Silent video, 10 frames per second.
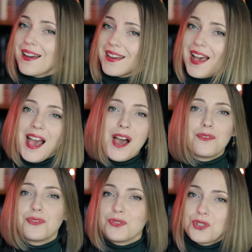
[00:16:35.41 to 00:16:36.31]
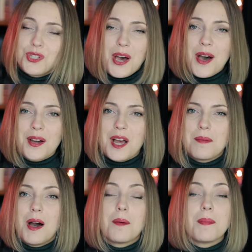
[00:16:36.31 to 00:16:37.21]
I have to talk
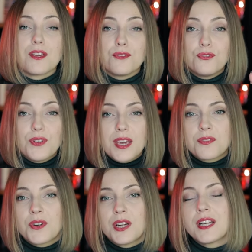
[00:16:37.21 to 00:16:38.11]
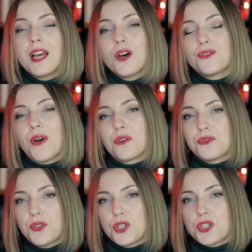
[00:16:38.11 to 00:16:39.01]
about my favorite found
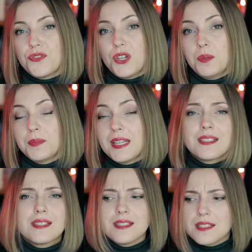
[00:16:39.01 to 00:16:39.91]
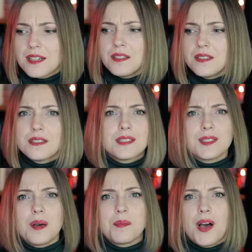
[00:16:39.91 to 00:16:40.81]
footage film that is still
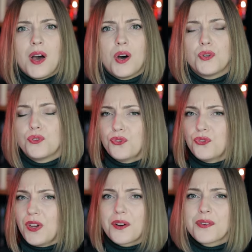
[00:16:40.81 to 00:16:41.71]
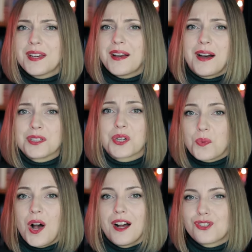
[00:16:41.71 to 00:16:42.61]
somehow very
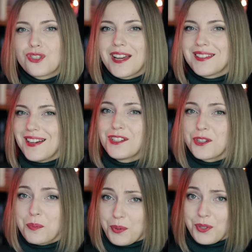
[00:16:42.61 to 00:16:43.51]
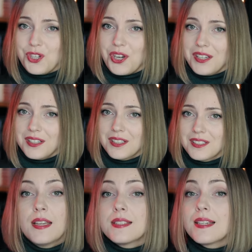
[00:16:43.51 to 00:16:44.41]
underwatched and
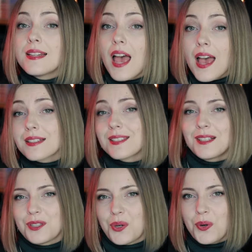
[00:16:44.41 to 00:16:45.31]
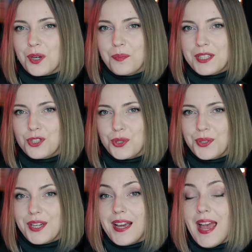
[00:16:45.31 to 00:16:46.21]
underappreciated. It's an excellent horror
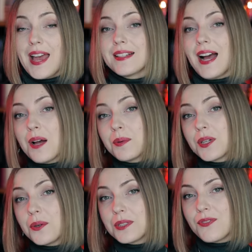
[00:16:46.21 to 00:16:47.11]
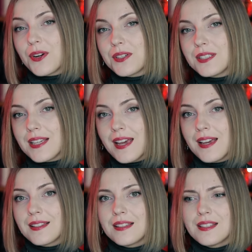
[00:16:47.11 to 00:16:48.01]
mystery, and I would go as far as
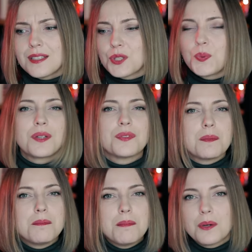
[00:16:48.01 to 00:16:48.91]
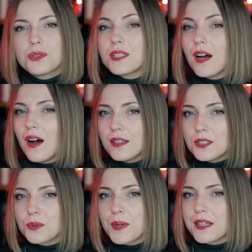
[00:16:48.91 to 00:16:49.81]
saying that this is one of the most
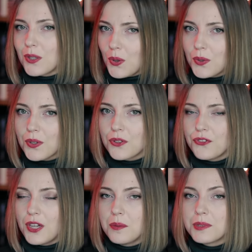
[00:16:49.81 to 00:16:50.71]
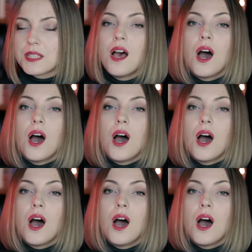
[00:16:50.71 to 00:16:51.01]
underrated horror films